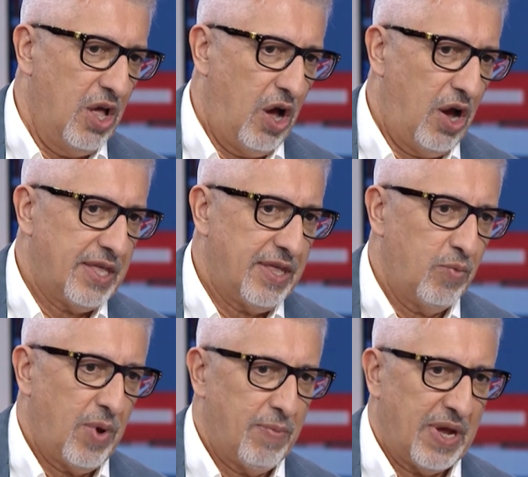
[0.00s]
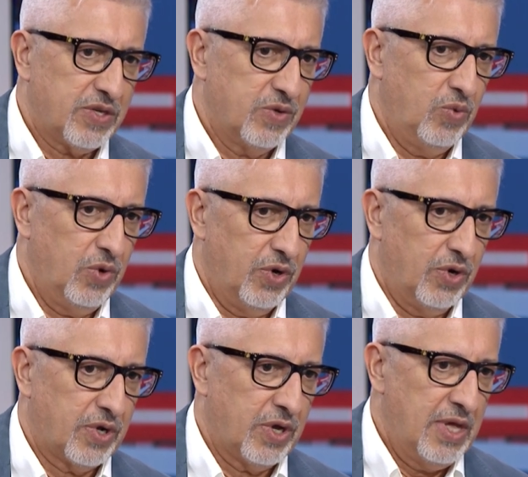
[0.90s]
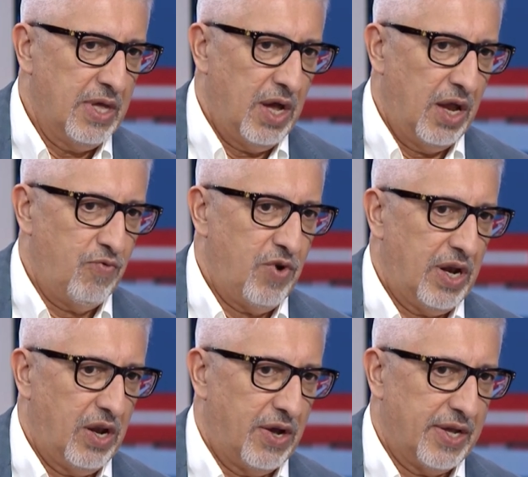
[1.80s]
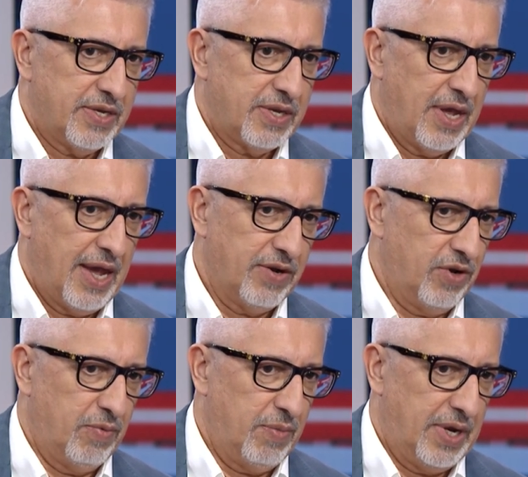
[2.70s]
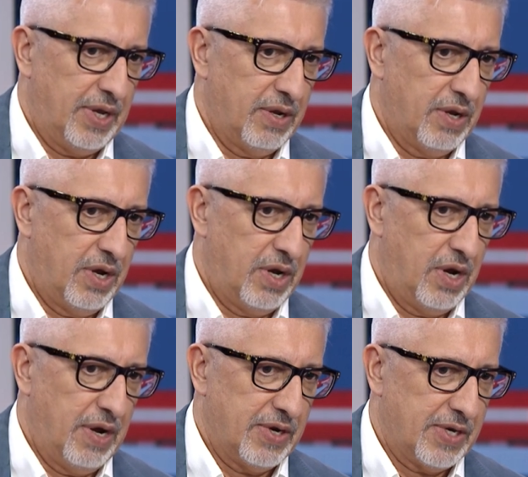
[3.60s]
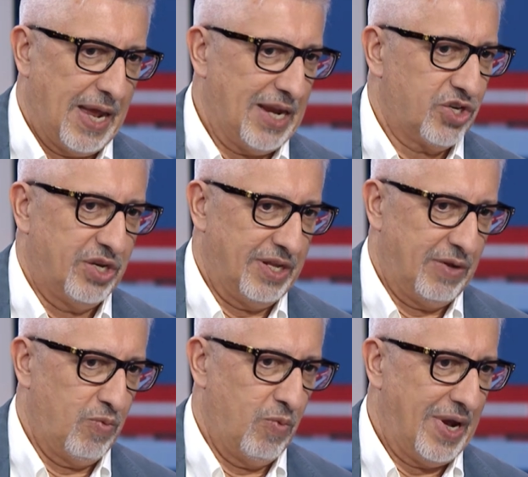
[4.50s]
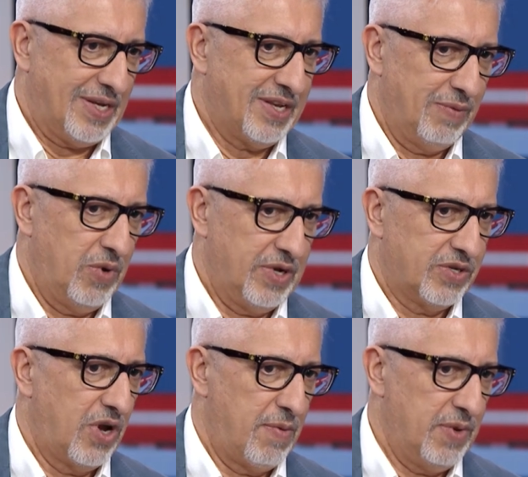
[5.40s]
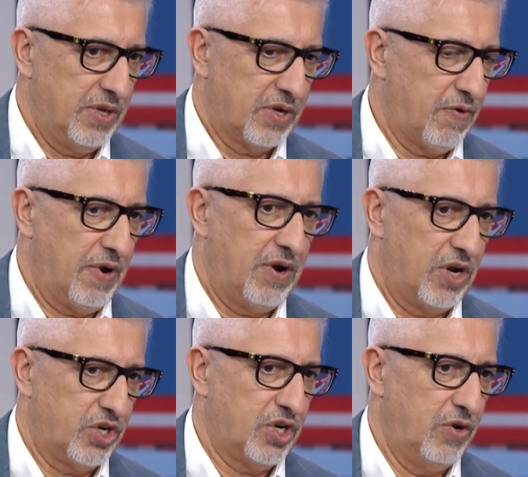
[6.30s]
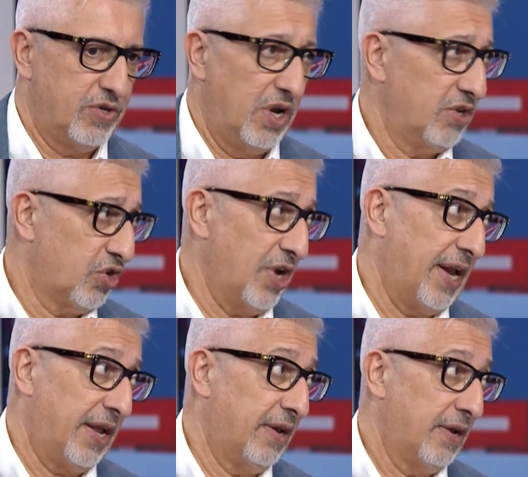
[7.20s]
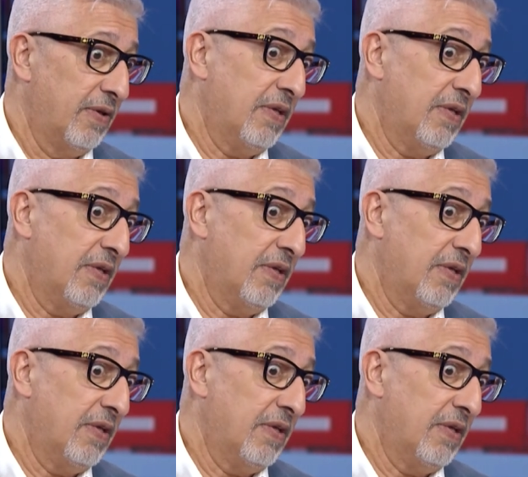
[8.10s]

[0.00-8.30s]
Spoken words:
I then went back to work and realized, hang on a minute, I'm actually wasting my time in the career I'd chosen. I was good at it.